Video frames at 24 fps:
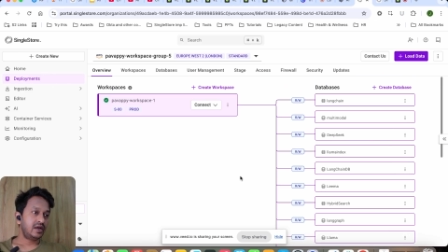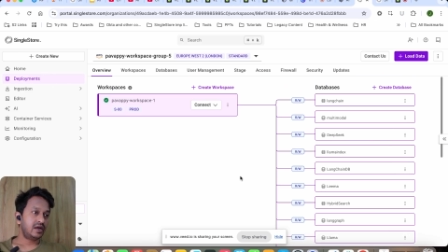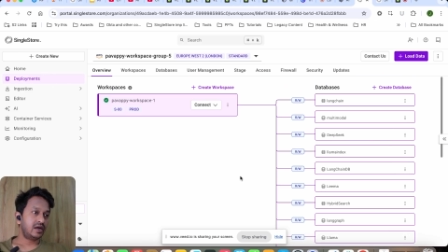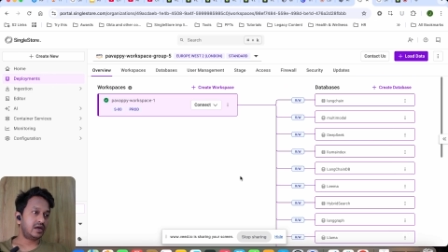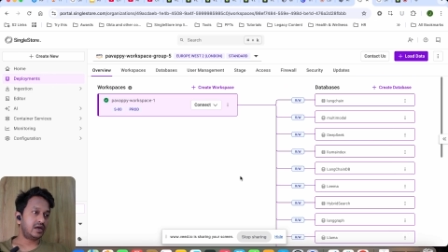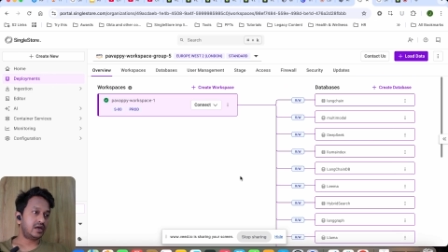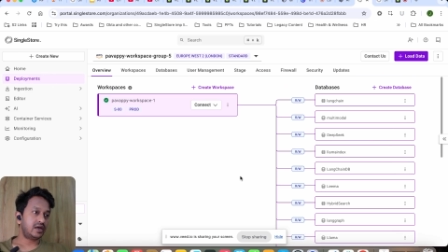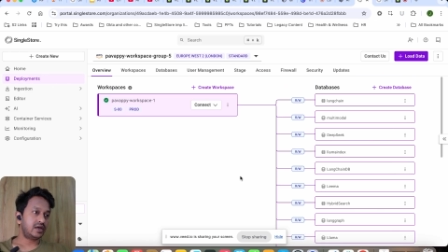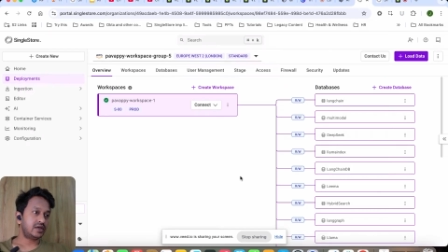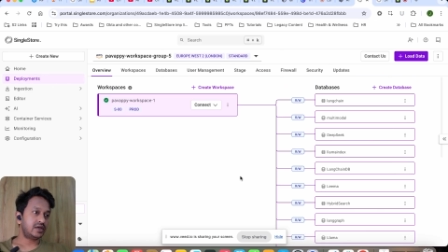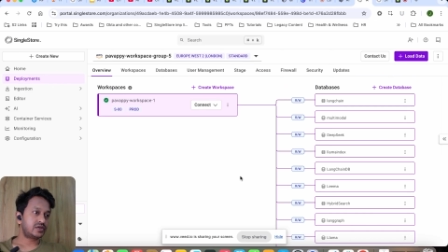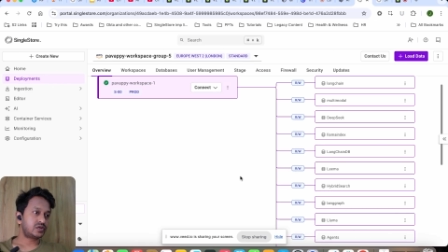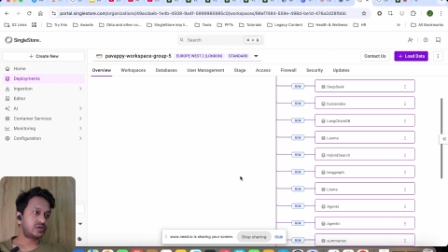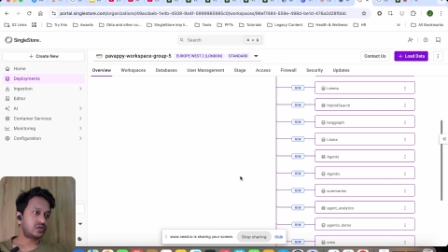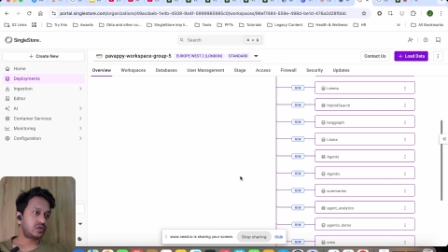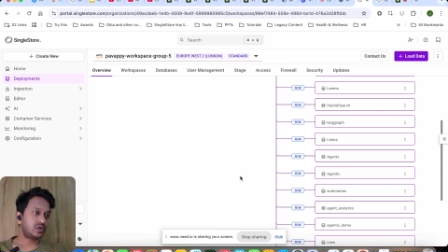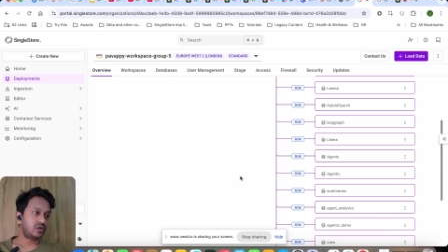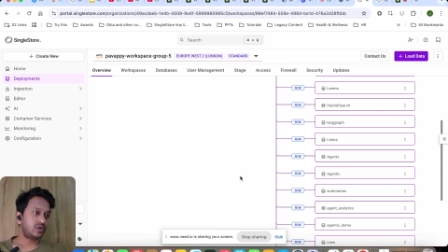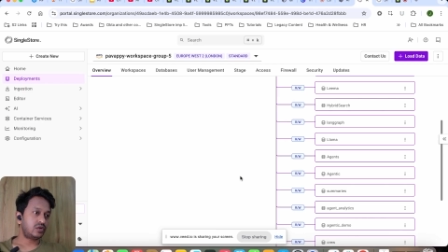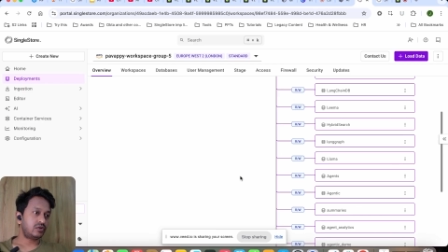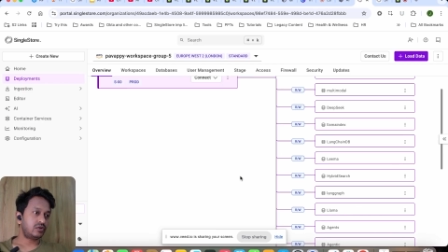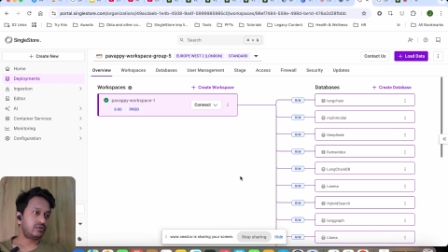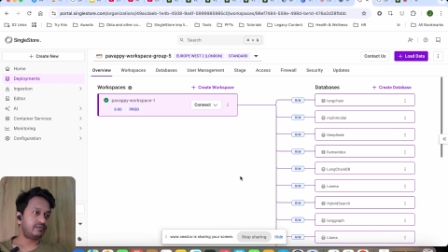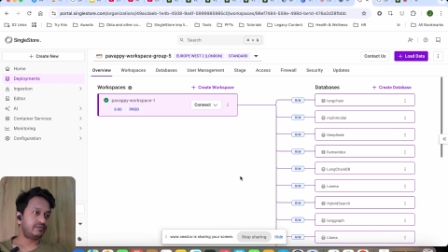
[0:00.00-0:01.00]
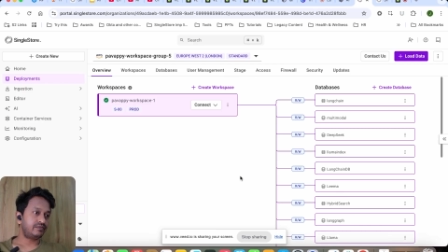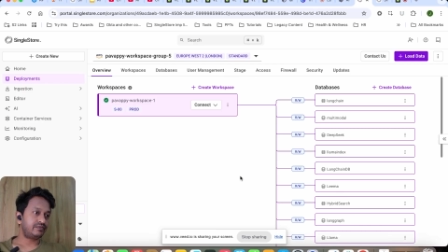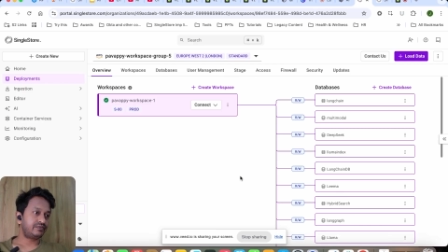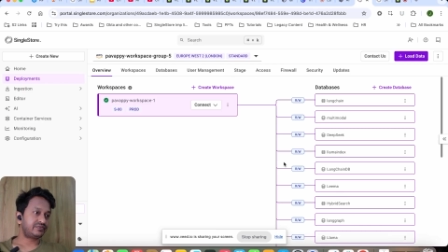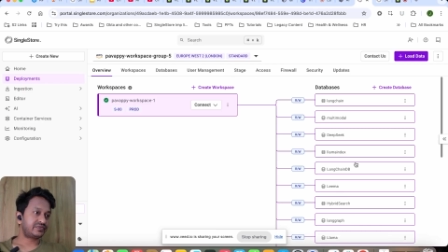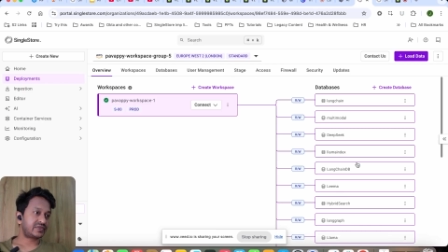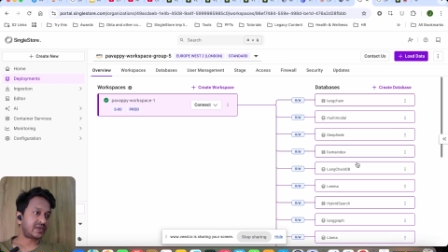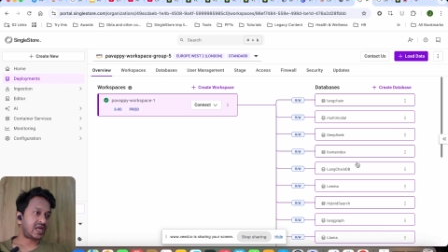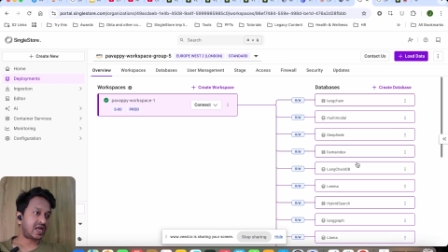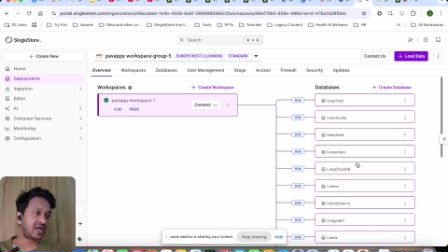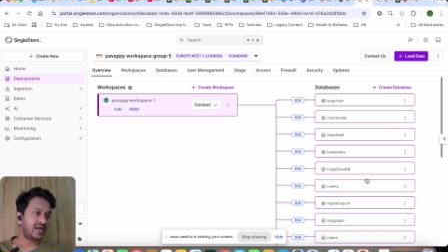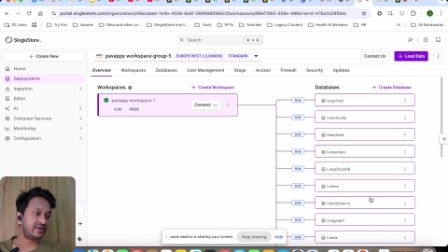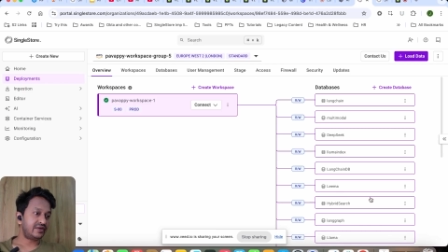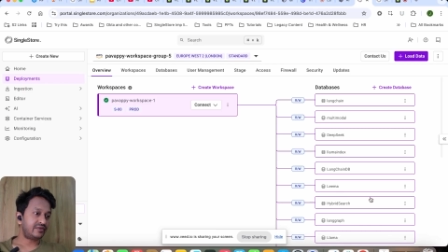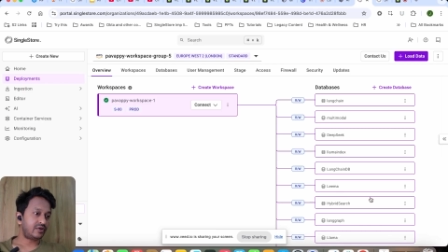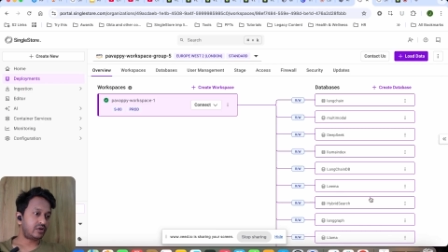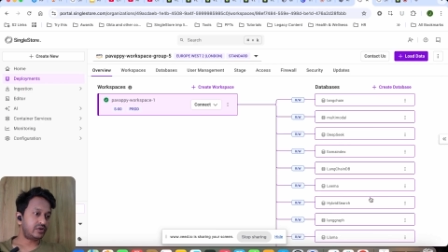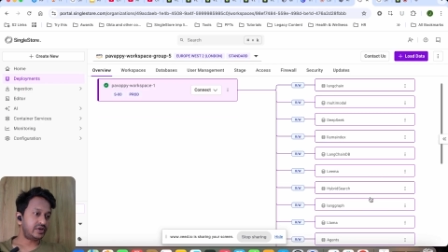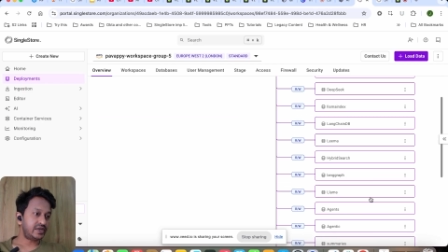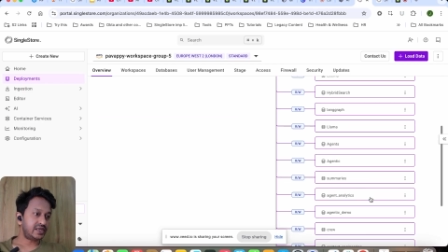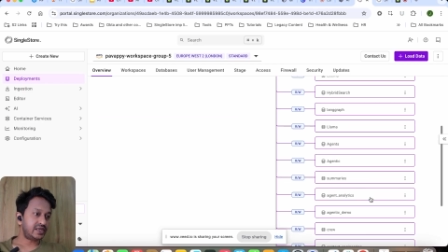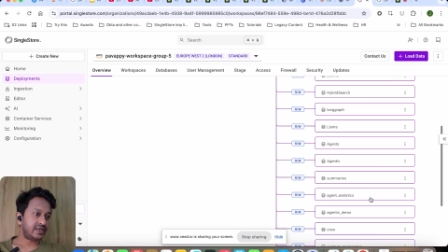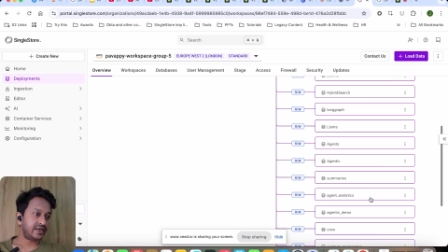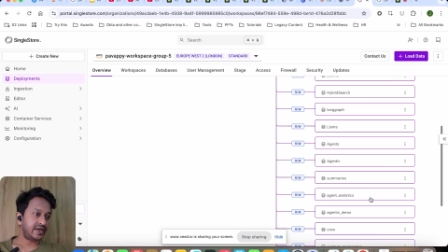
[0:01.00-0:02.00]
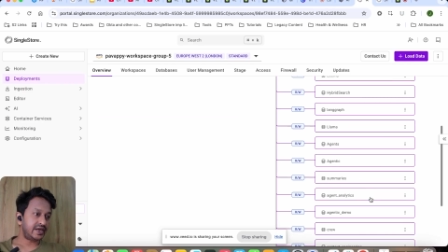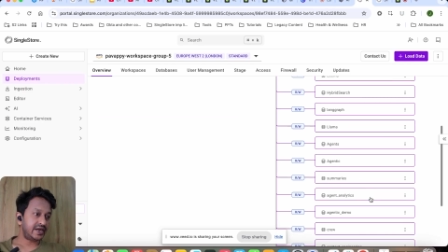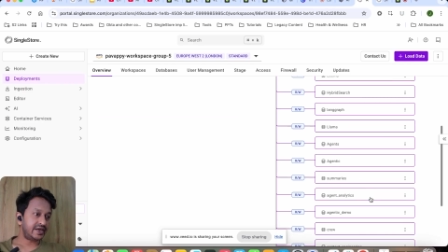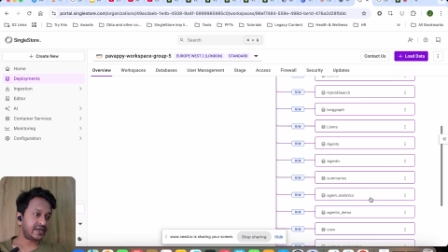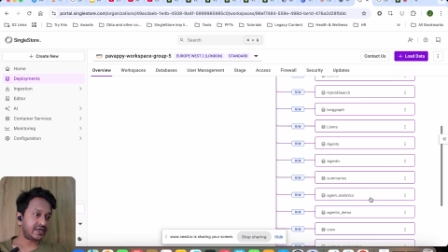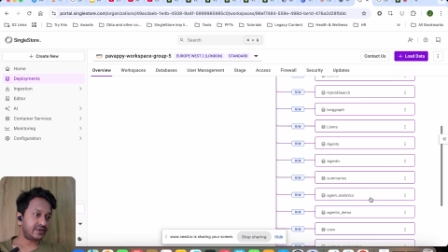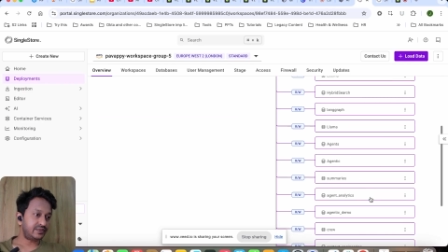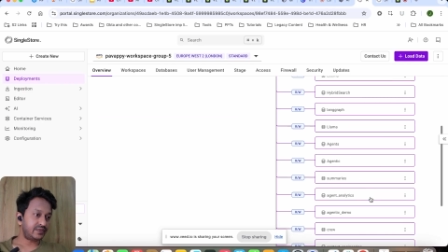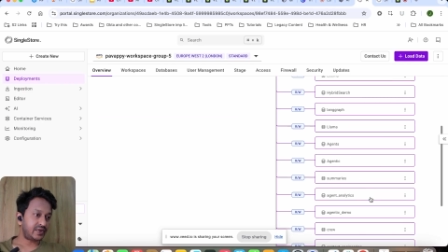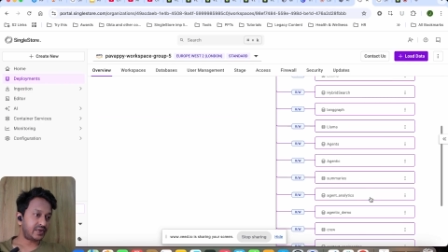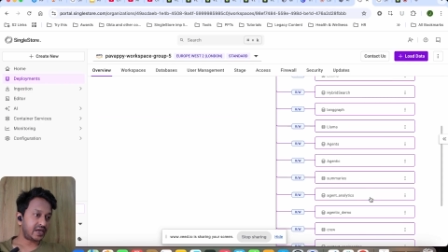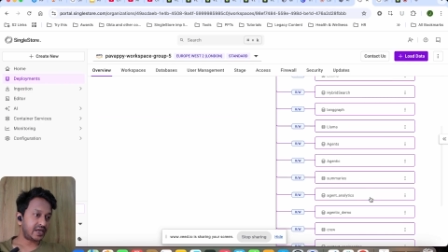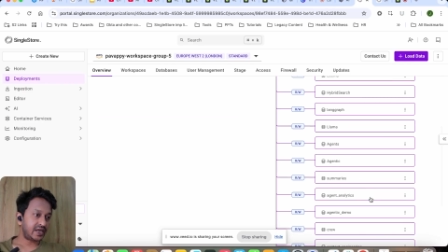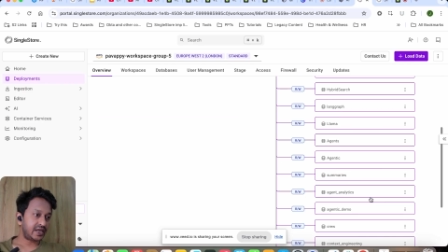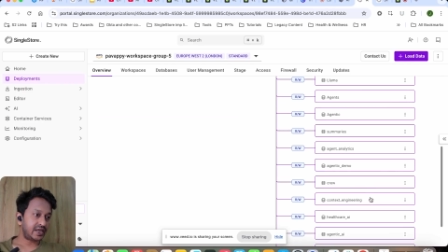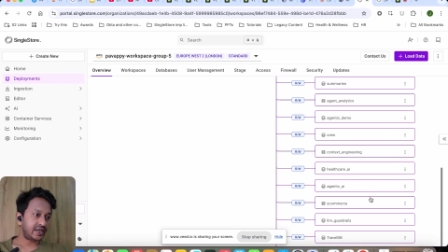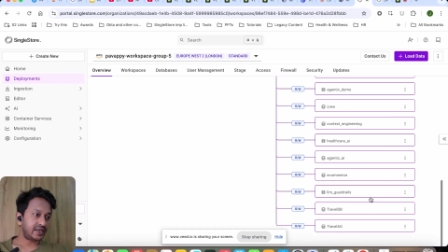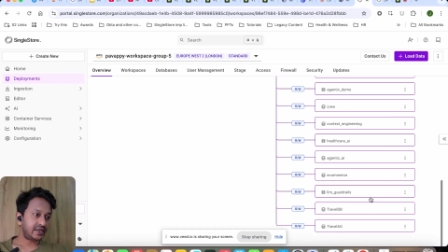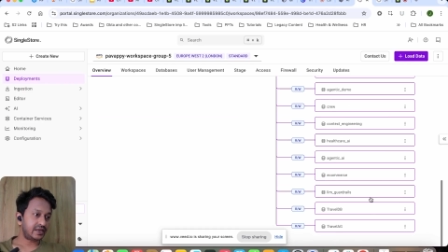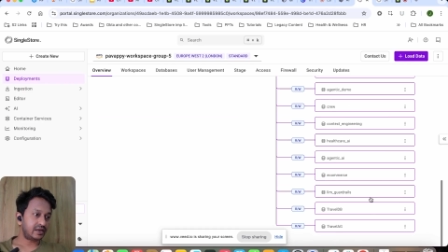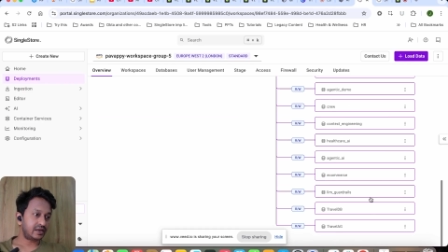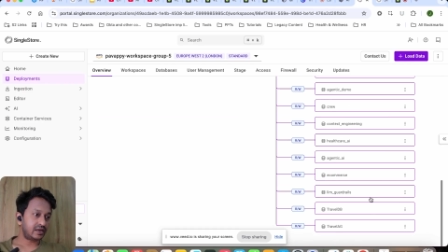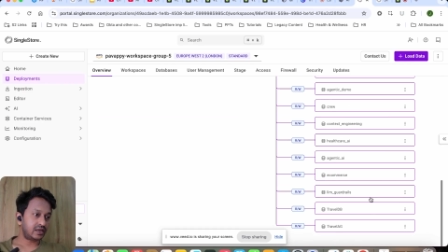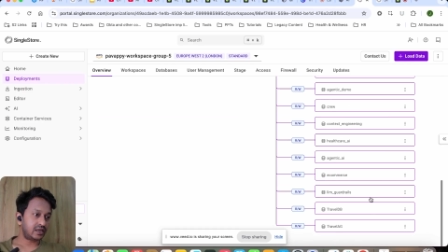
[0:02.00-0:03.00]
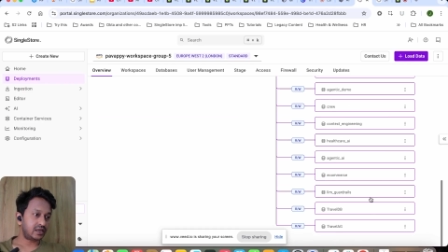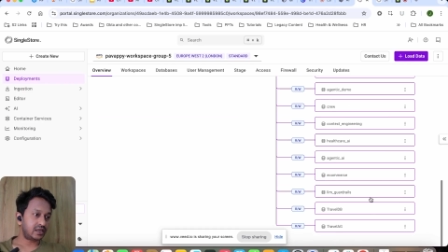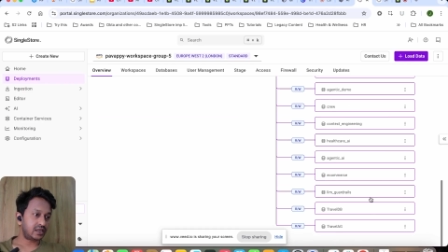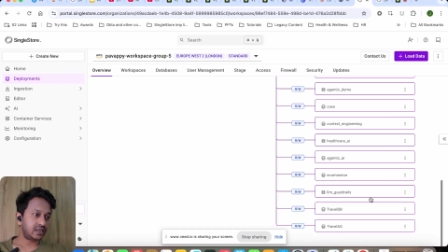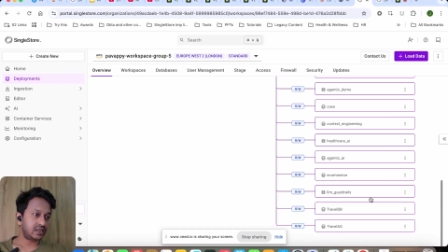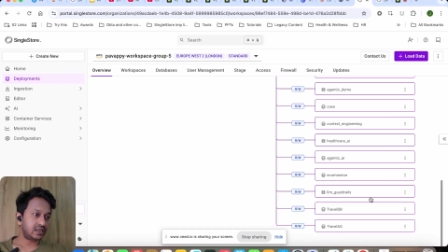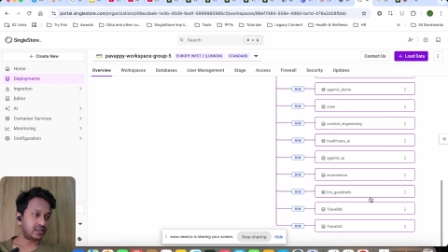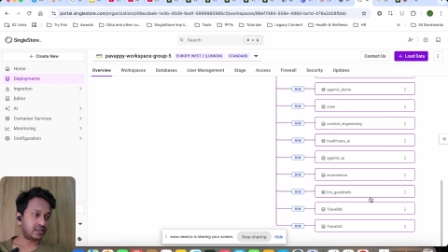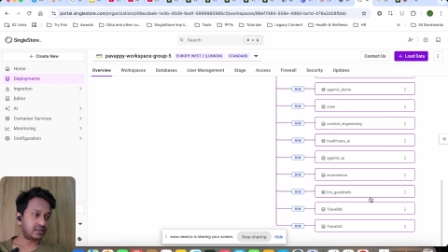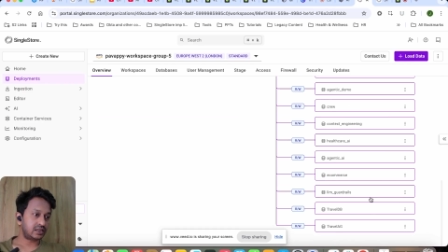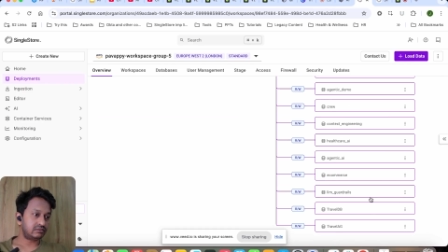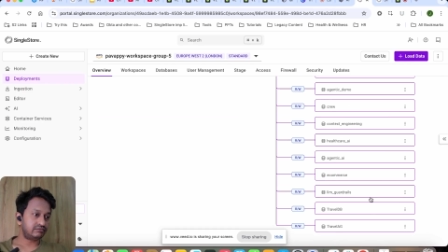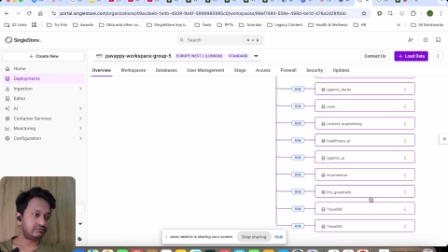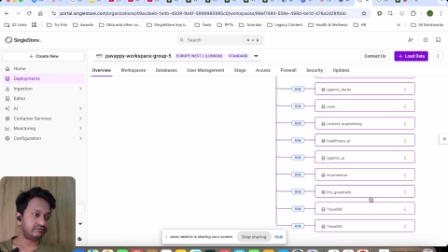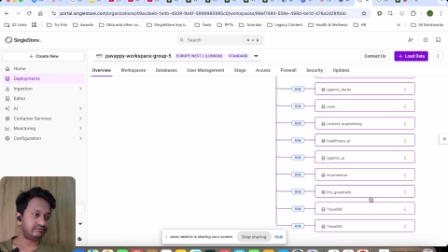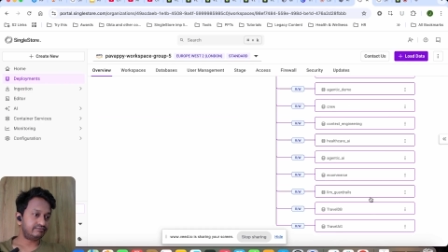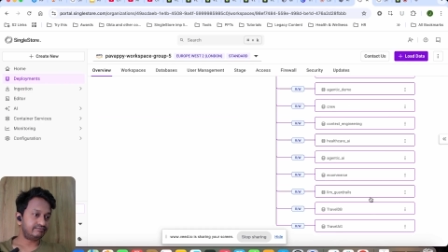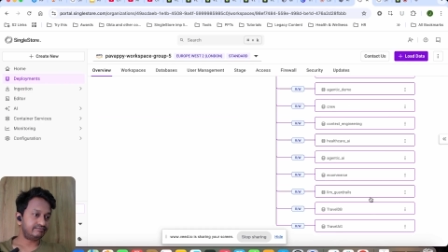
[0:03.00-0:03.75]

Uh, so I have already created my uh,